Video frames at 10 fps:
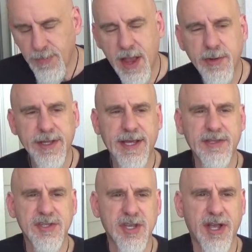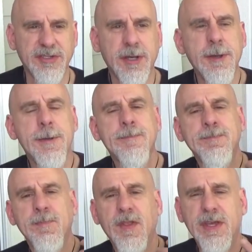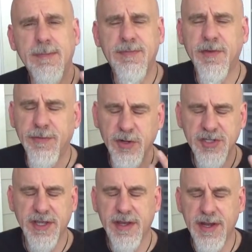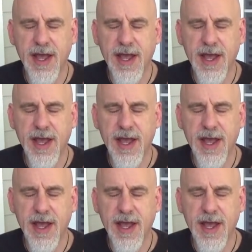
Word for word: I really like this sauce. You know, the first thing uh,